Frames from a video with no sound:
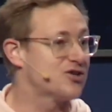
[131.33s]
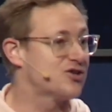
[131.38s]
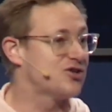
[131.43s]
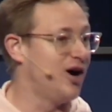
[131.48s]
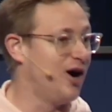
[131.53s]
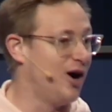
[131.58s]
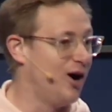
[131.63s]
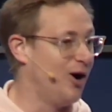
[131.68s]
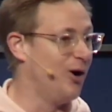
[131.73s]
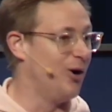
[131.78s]

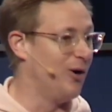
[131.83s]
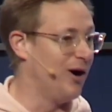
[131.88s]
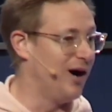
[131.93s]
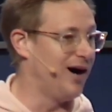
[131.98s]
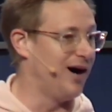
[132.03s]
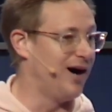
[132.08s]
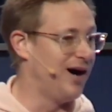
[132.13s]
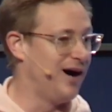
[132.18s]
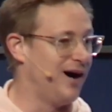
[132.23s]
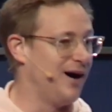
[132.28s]
So
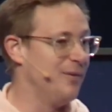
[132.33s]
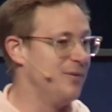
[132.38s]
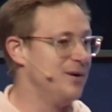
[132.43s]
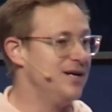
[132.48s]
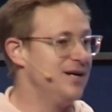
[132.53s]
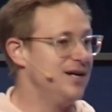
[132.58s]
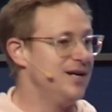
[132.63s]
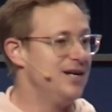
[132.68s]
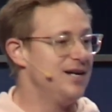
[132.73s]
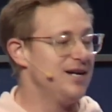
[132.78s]
uh,
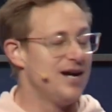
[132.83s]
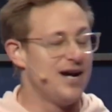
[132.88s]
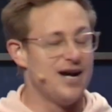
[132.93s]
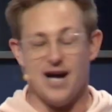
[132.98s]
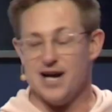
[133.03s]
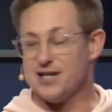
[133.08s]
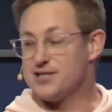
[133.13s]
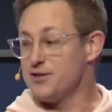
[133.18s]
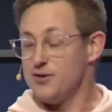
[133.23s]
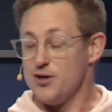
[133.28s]

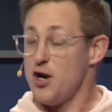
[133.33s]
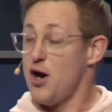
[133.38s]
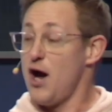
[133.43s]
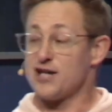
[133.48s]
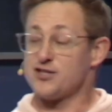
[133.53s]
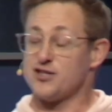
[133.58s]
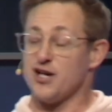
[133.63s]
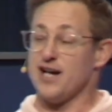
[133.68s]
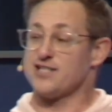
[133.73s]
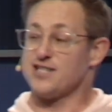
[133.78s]
I said, well, oh, No,
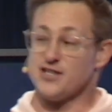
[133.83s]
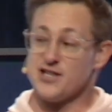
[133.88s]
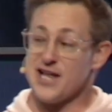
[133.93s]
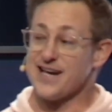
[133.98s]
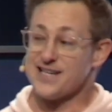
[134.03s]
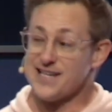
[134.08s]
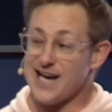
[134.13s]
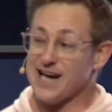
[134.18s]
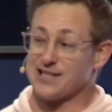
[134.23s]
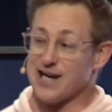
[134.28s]
actually, I said the
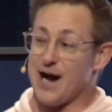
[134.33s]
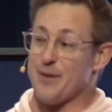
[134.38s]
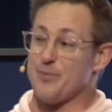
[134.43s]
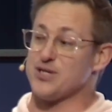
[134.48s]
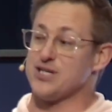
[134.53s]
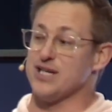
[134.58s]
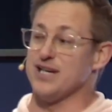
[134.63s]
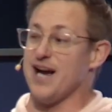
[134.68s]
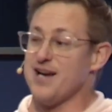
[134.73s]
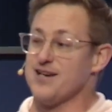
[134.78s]
exact
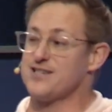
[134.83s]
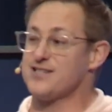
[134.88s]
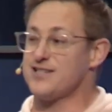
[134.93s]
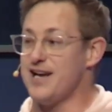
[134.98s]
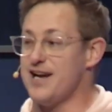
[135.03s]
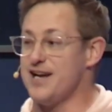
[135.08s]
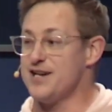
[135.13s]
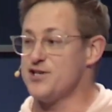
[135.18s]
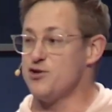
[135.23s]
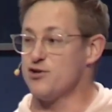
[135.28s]
opposite. I
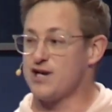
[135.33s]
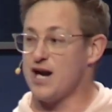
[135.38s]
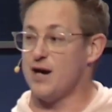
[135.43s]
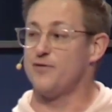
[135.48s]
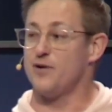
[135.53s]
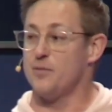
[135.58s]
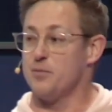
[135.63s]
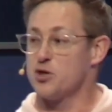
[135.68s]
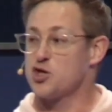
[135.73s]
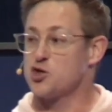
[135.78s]
said, You come
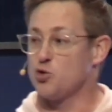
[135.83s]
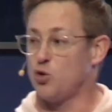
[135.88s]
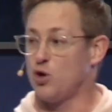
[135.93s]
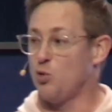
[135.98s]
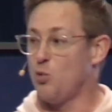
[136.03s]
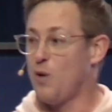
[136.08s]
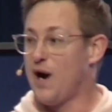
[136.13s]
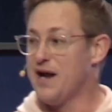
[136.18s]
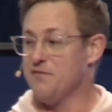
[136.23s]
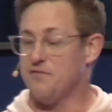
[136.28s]
from a
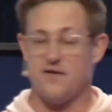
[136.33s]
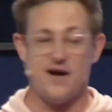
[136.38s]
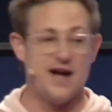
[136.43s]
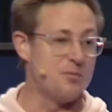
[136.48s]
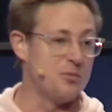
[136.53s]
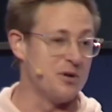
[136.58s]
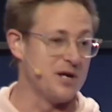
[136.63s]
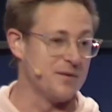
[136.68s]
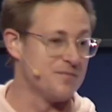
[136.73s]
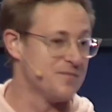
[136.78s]
short white
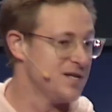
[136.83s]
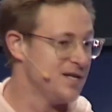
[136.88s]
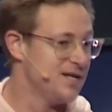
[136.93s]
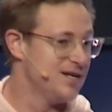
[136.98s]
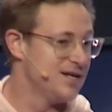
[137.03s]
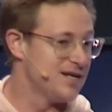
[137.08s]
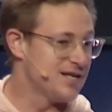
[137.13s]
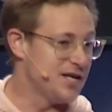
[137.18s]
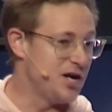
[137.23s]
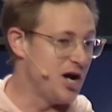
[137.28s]
family.
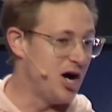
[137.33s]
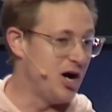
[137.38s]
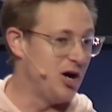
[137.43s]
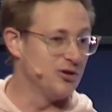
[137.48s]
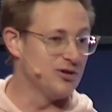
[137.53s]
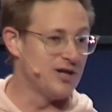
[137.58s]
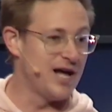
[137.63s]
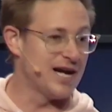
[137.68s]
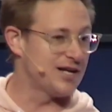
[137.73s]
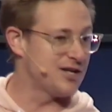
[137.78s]
You
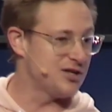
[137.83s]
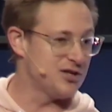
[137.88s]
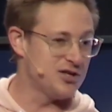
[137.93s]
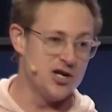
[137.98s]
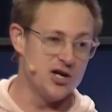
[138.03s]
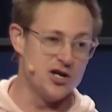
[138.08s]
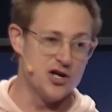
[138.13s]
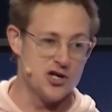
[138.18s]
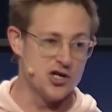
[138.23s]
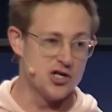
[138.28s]
know, like
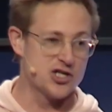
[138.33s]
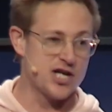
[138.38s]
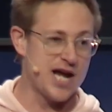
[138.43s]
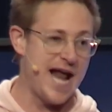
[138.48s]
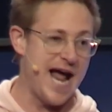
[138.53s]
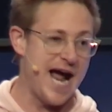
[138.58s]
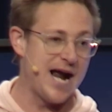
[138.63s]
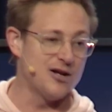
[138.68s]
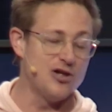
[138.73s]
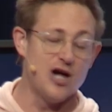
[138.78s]
you're just
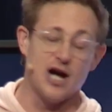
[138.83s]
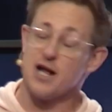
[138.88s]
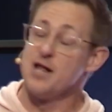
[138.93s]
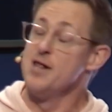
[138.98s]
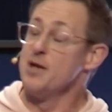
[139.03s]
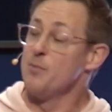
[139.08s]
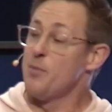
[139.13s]
kind of out of luck.